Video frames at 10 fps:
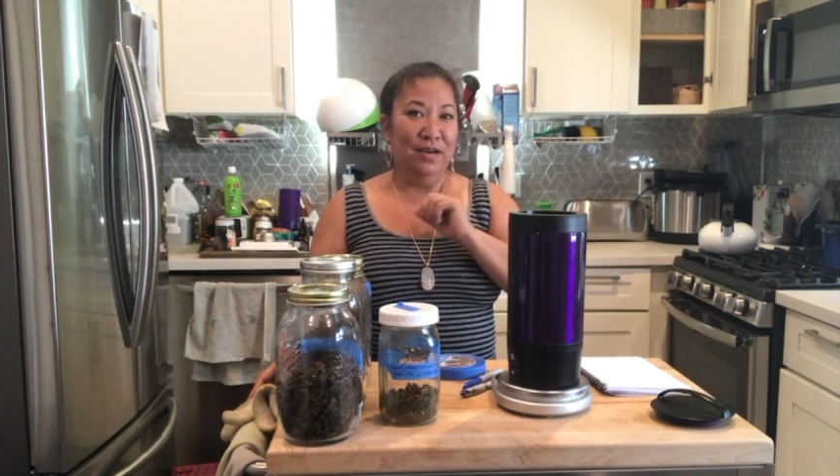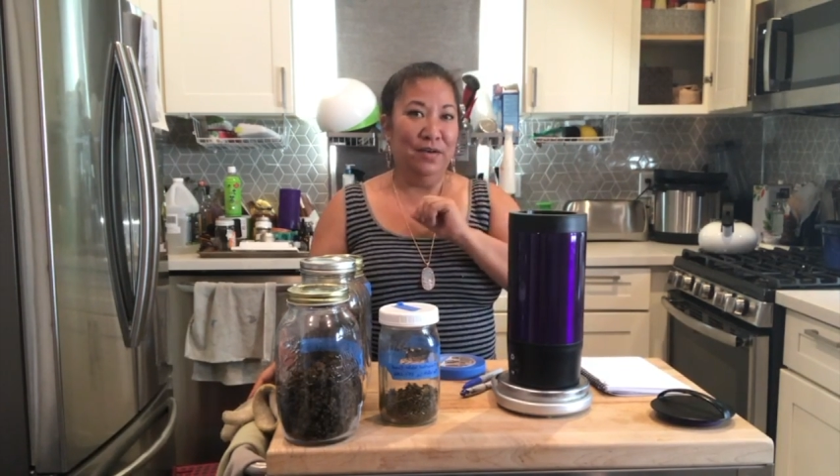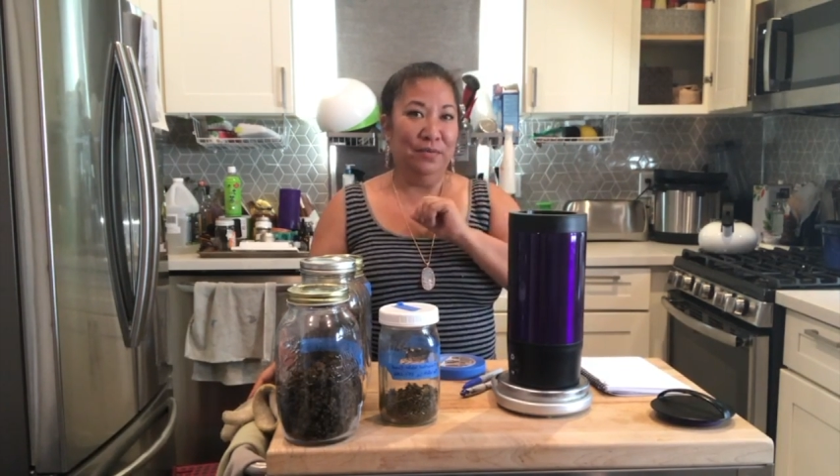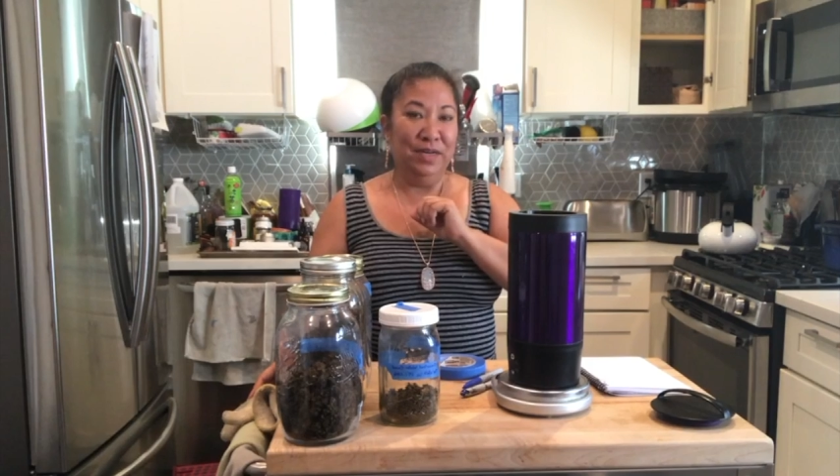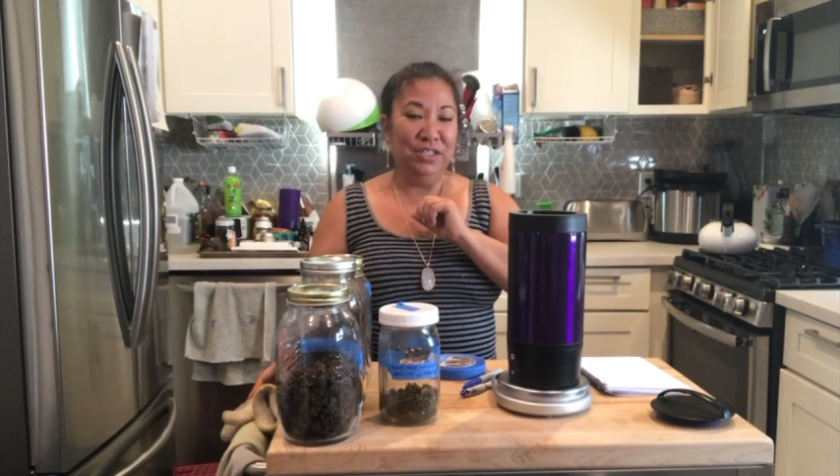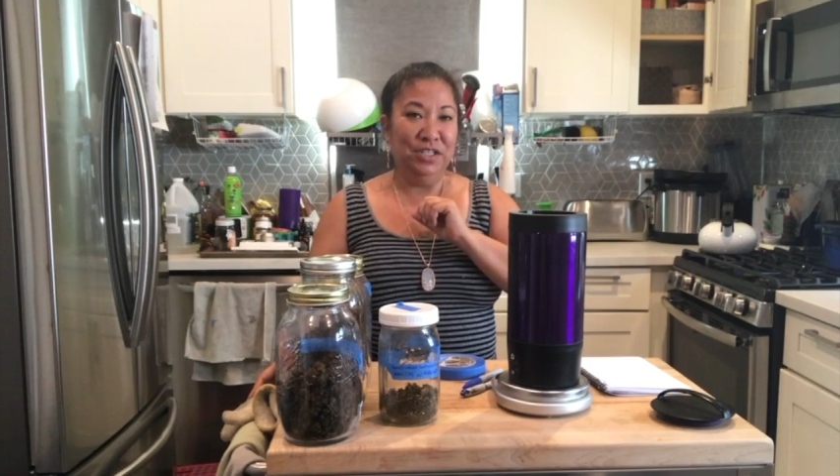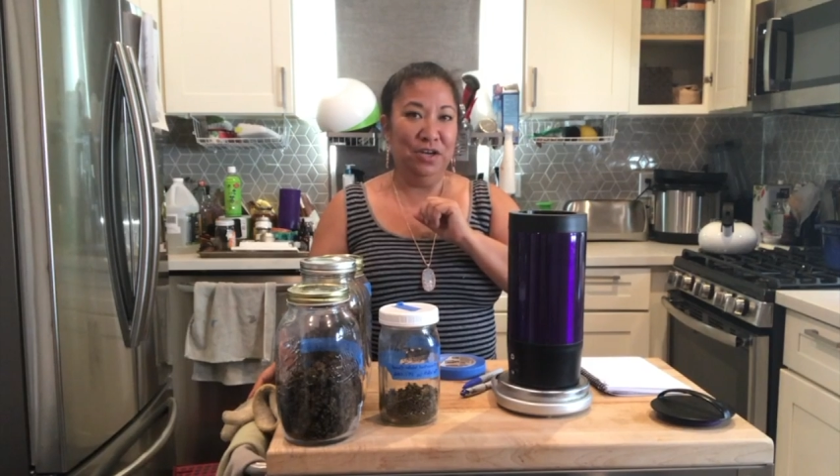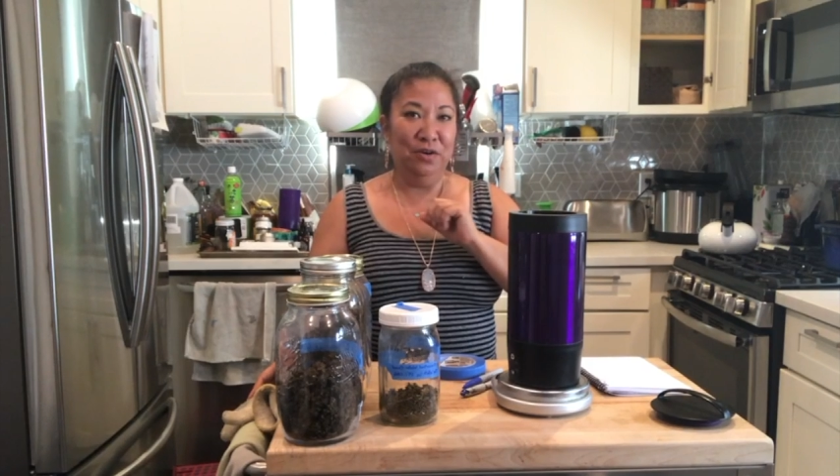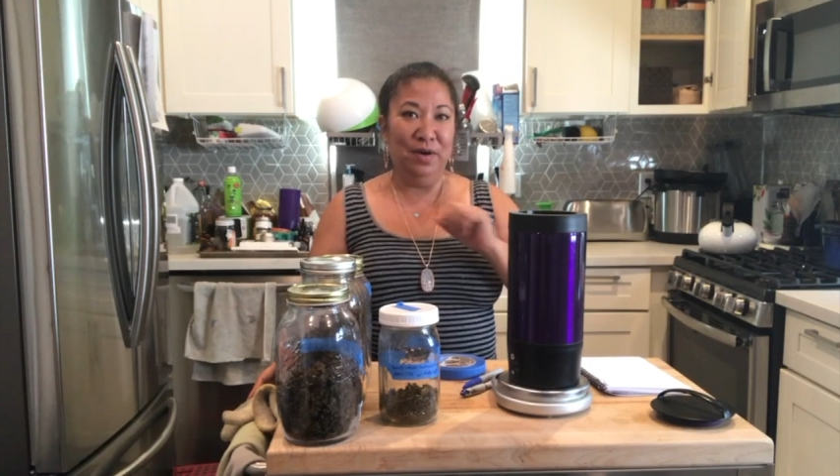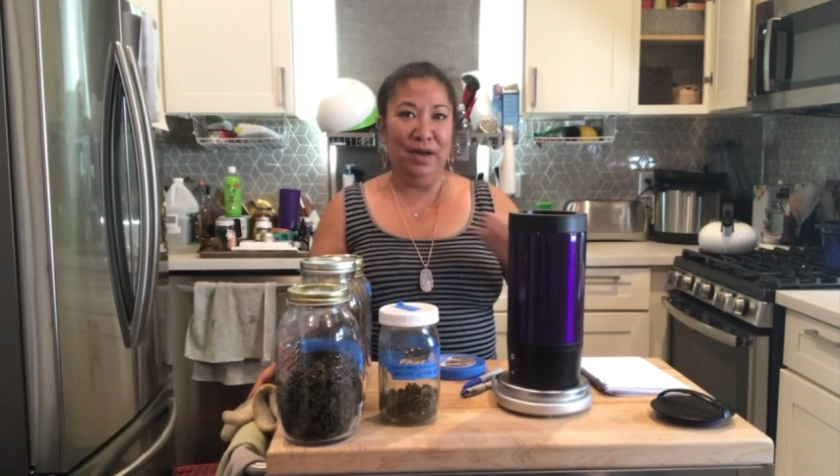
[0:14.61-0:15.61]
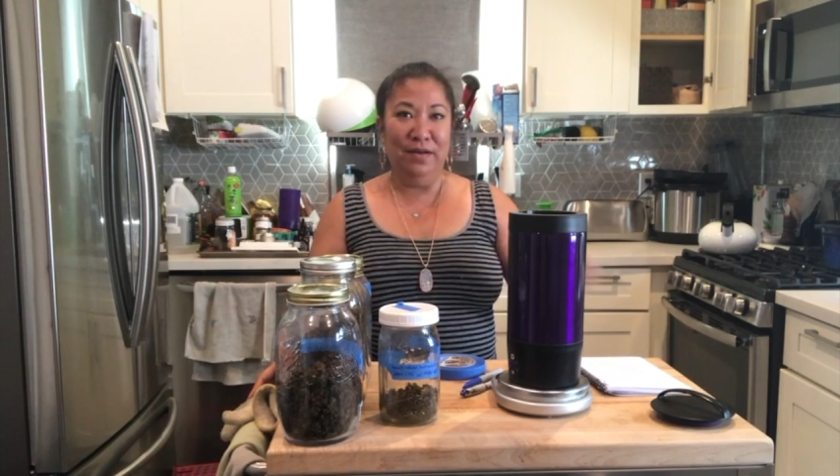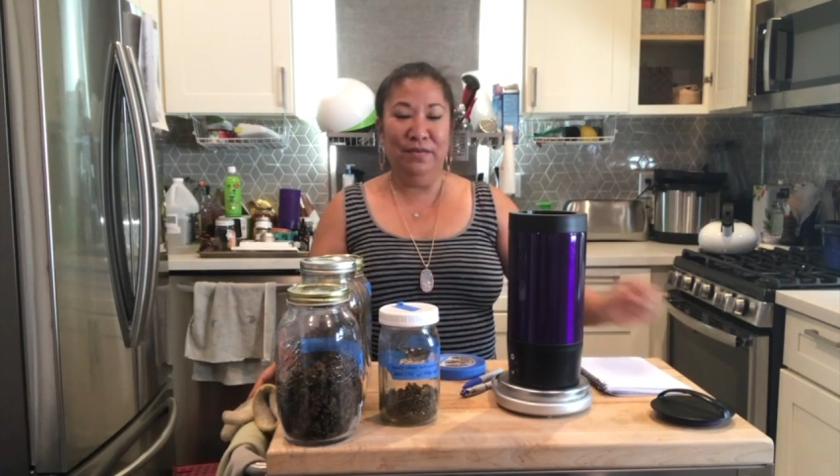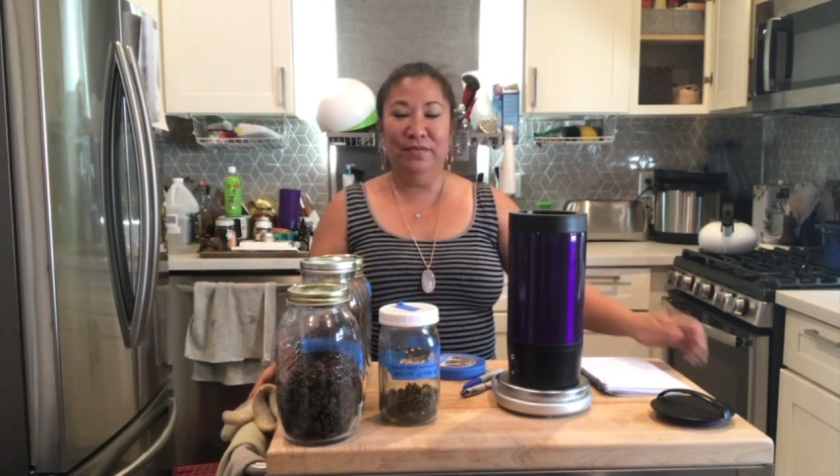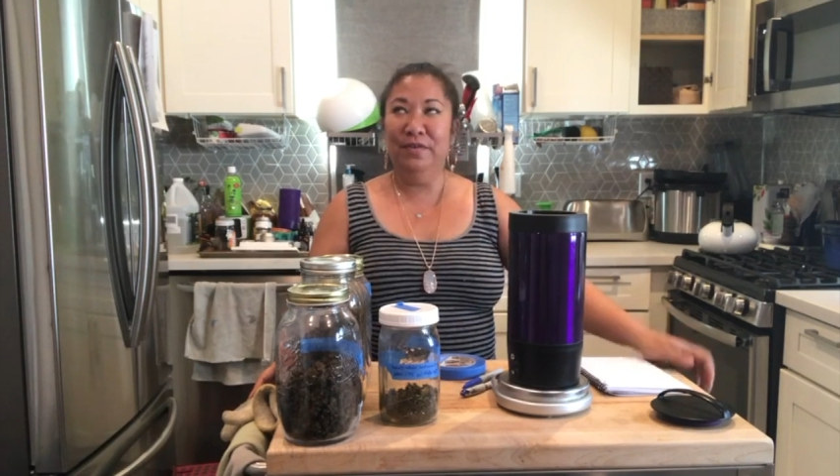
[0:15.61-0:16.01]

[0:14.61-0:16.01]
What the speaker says: ratio of